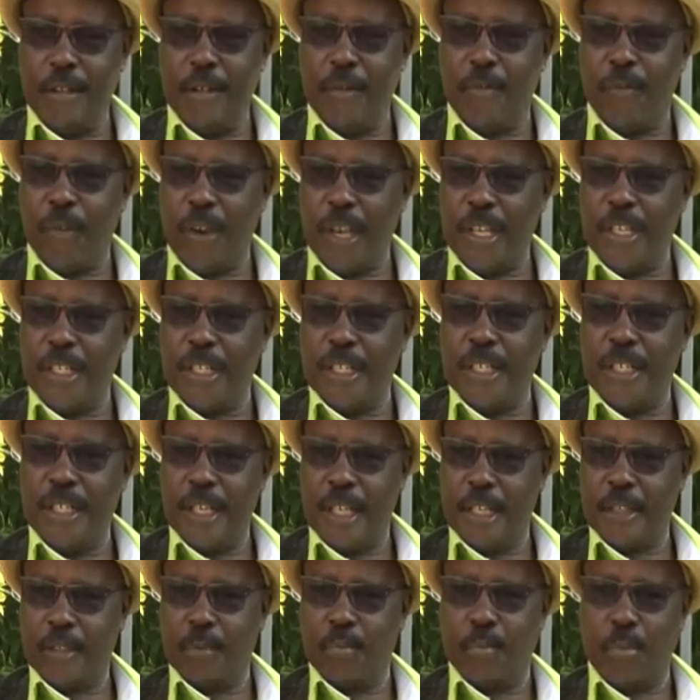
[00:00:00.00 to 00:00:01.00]
you find he
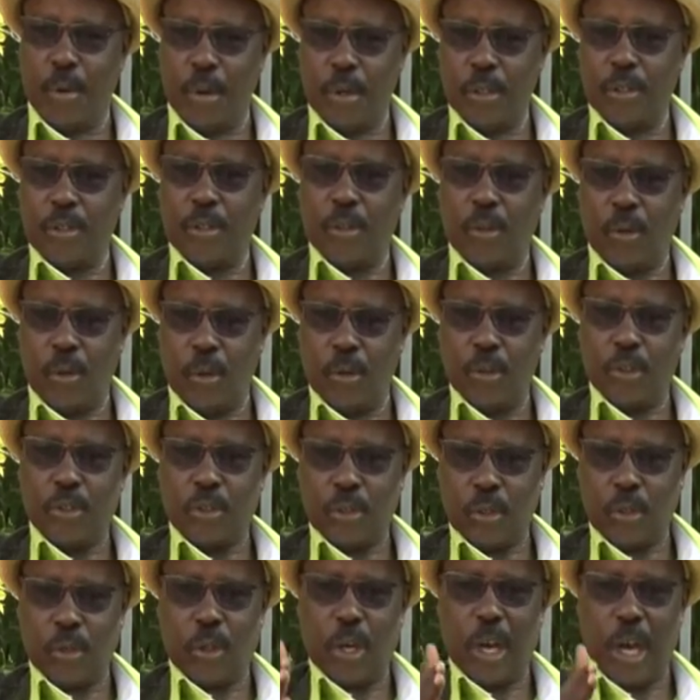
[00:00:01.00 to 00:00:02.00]
has bought
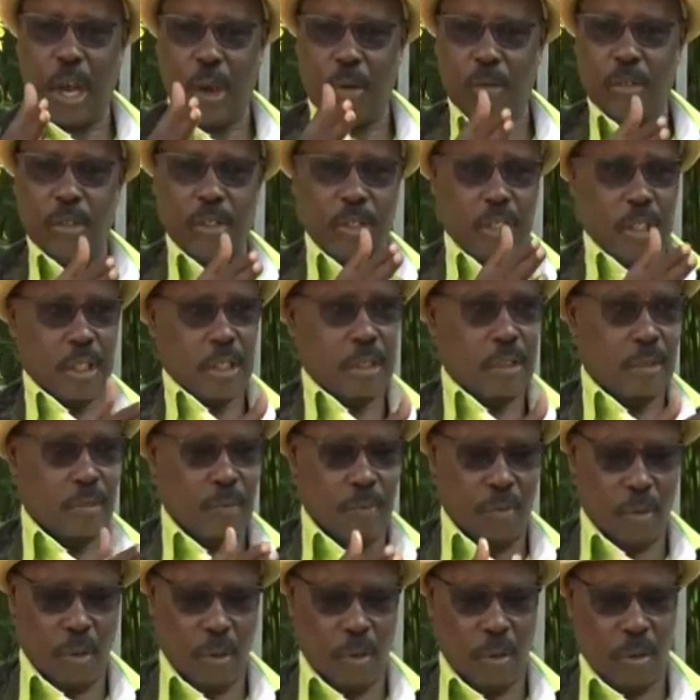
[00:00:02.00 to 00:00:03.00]
also houses
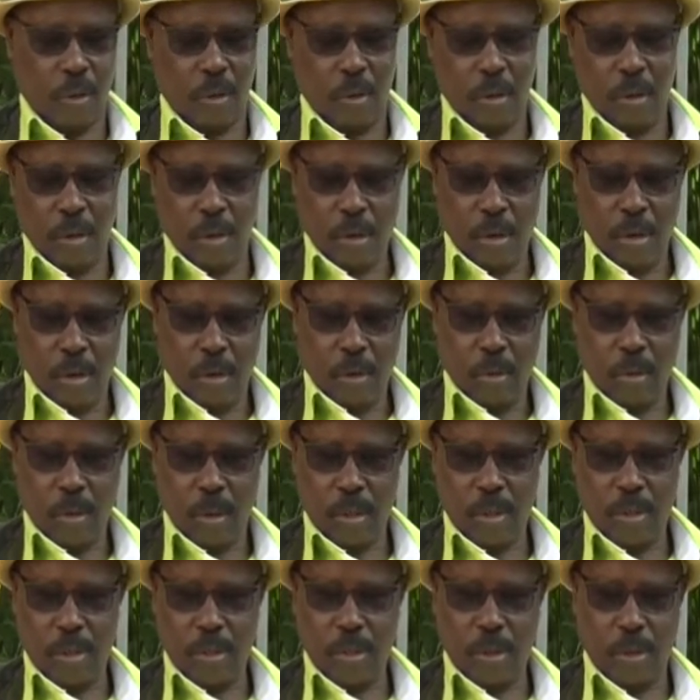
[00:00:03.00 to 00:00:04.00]
for,
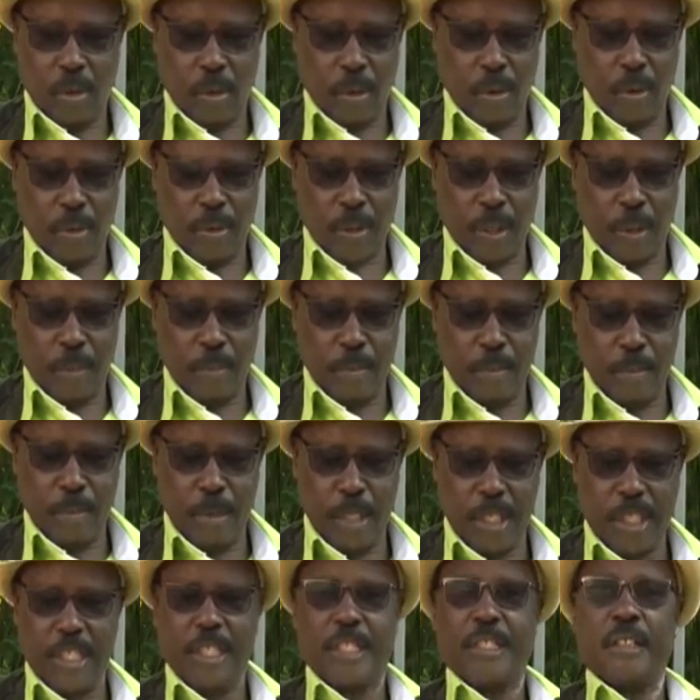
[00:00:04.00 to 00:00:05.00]
what do you call them,
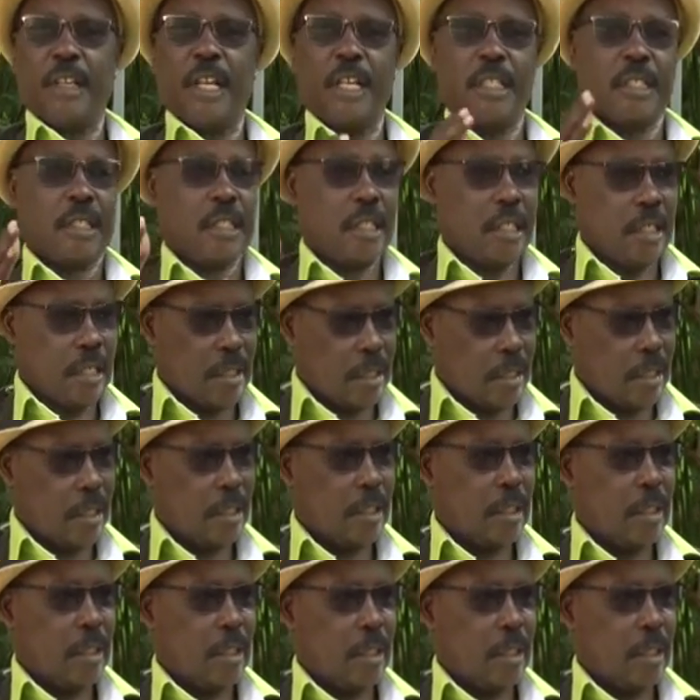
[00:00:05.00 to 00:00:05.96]
mistresses.